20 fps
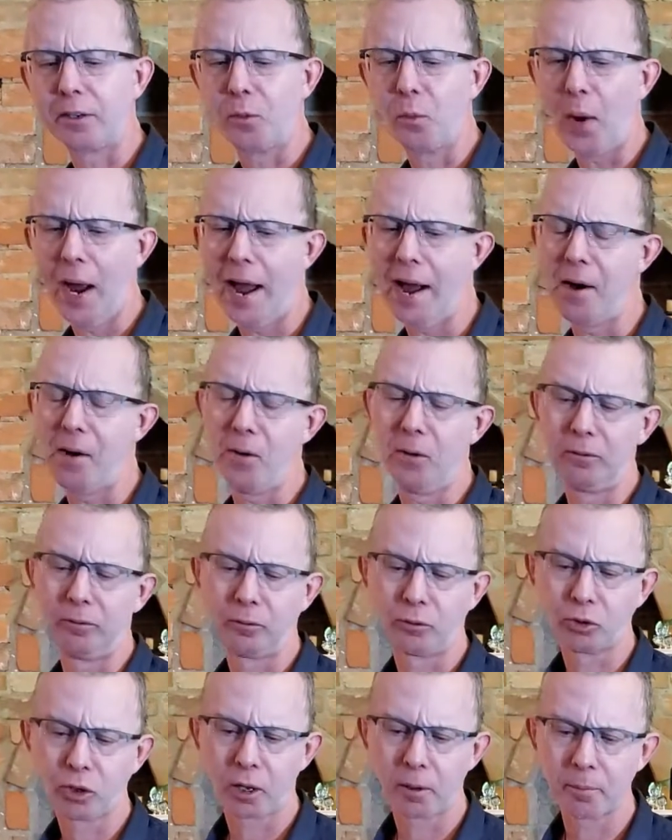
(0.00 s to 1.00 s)
Wow.
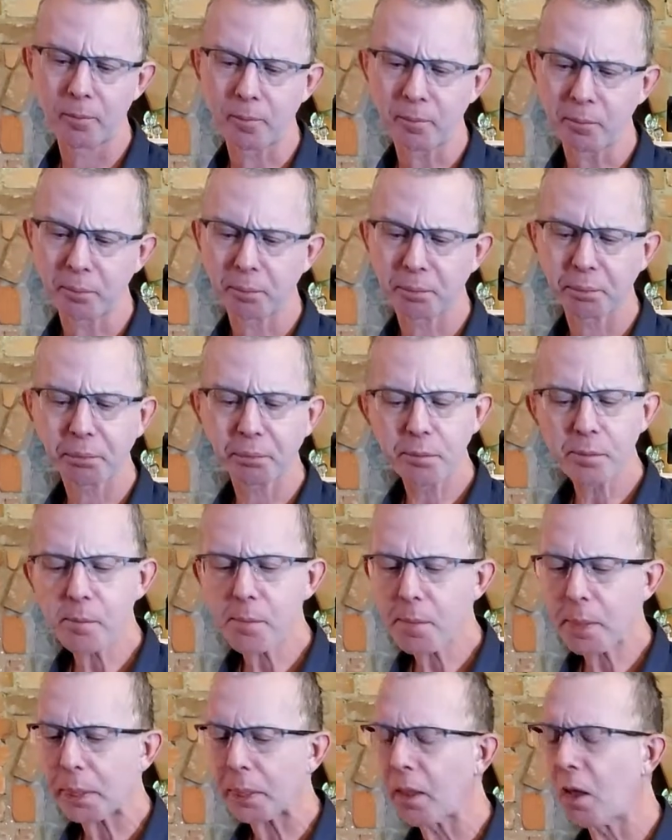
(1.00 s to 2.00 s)

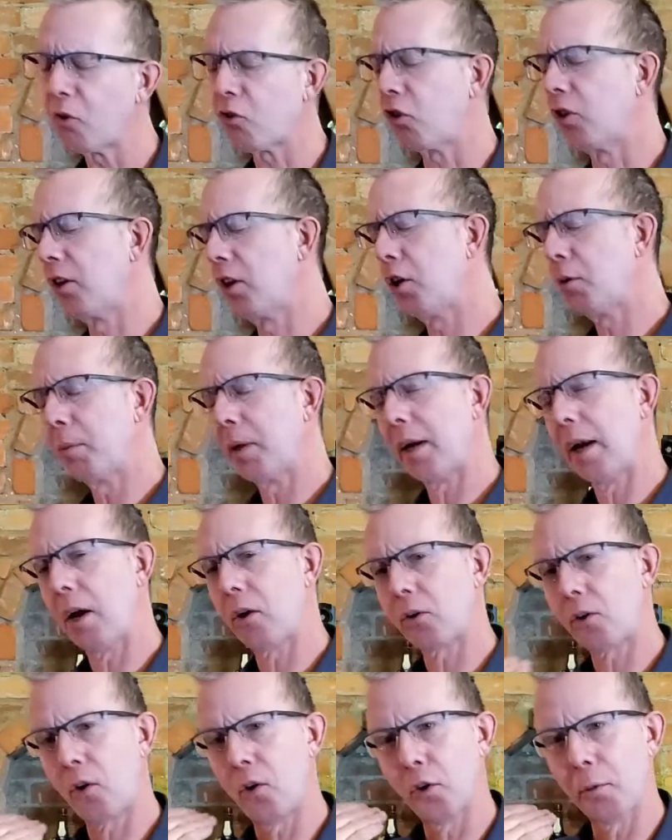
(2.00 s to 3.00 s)
There's a little bit of
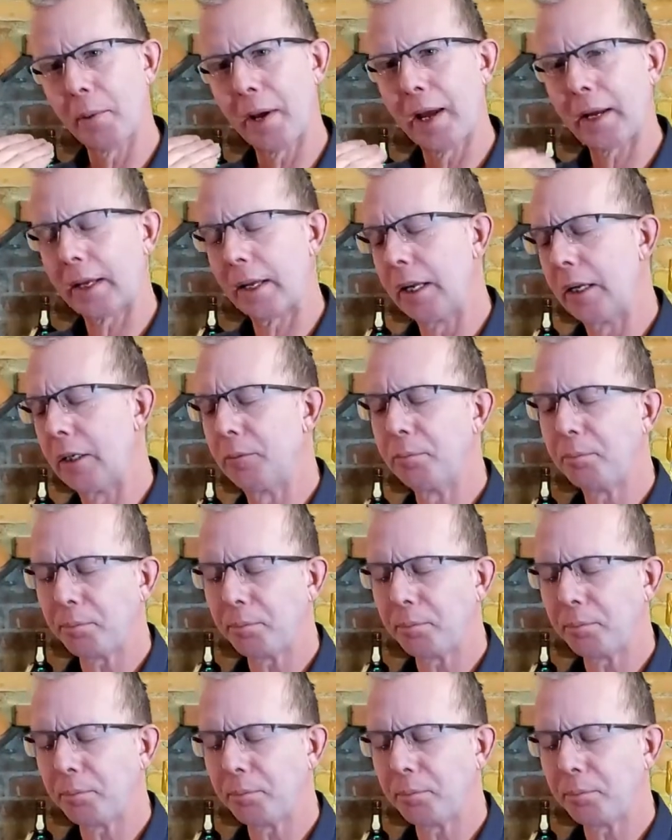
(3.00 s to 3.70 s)
alcohol in the back end.